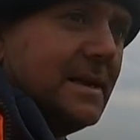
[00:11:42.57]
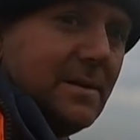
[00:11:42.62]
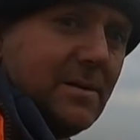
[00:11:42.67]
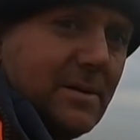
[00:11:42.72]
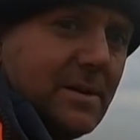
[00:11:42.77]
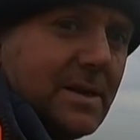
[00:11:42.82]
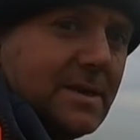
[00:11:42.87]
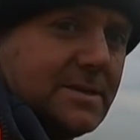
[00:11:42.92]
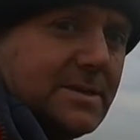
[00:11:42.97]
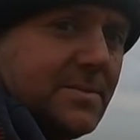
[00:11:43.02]

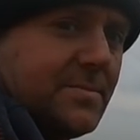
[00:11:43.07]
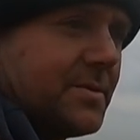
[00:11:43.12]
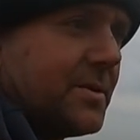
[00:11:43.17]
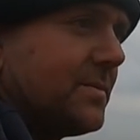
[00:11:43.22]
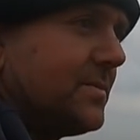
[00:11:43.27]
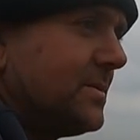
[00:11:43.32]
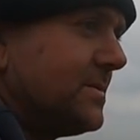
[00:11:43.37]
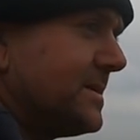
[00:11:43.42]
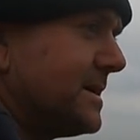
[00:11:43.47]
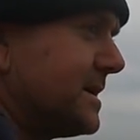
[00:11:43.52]
Well, there's your
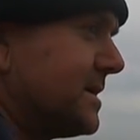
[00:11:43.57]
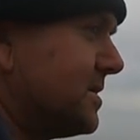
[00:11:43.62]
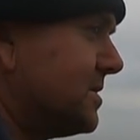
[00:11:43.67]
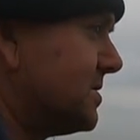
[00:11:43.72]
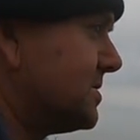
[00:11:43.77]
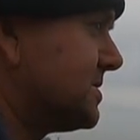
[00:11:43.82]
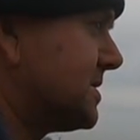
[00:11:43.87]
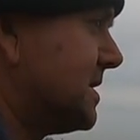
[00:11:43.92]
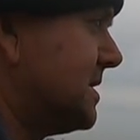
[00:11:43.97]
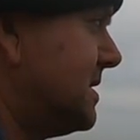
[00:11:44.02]
problem, he
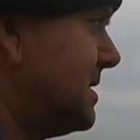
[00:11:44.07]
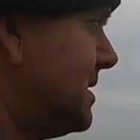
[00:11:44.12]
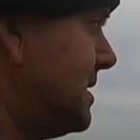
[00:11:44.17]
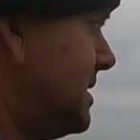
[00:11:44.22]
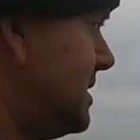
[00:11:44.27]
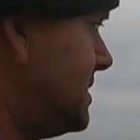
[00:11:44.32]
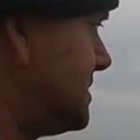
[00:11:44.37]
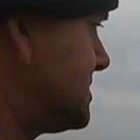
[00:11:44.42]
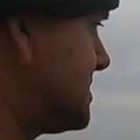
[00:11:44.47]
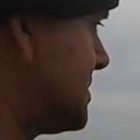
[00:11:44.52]
goes.
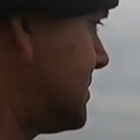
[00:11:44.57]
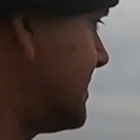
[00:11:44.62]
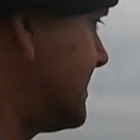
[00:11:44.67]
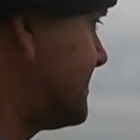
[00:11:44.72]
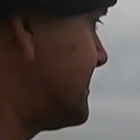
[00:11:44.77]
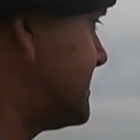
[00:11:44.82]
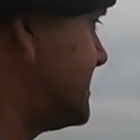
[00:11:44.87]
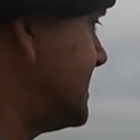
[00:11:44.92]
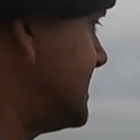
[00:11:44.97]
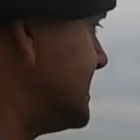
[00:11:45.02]

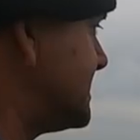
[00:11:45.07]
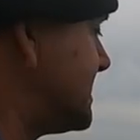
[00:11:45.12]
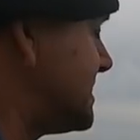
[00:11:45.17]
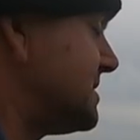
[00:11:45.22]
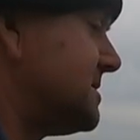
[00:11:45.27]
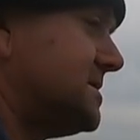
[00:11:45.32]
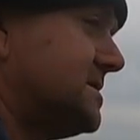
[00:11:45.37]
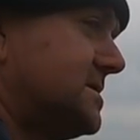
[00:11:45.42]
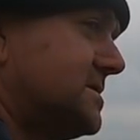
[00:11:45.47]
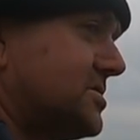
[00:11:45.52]
He
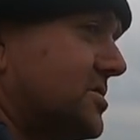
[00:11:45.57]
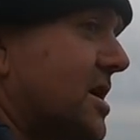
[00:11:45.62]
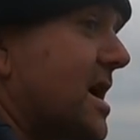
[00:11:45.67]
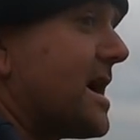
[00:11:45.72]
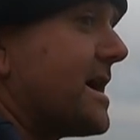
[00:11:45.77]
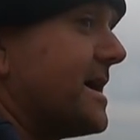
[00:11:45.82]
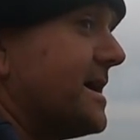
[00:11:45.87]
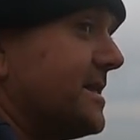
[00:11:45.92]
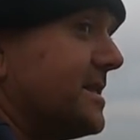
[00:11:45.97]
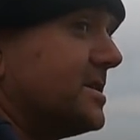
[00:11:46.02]
says,
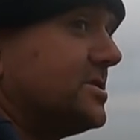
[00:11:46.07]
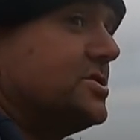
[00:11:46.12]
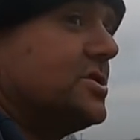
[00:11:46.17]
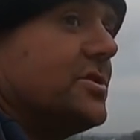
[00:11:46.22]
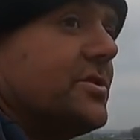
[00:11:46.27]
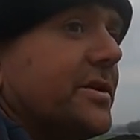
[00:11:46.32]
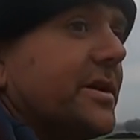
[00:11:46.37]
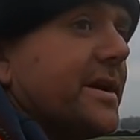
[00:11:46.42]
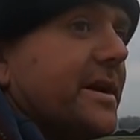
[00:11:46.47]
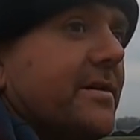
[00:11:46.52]
try either
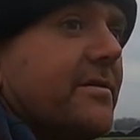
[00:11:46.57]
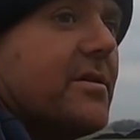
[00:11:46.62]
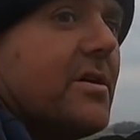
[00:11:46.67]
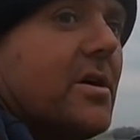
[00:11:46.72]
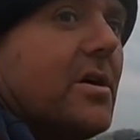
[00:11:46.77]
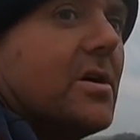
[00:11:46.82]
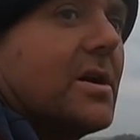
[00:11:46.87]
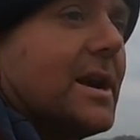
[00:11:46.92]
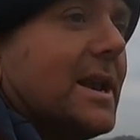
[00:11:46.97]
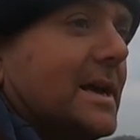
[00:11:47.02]
John Deere
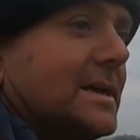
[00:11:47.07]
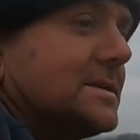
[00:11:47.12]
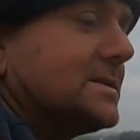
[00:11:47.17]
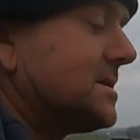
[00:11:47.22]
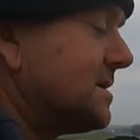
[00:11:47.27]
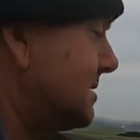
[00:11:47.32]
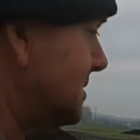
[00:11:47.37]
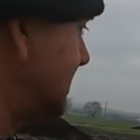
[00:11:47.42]
or Class.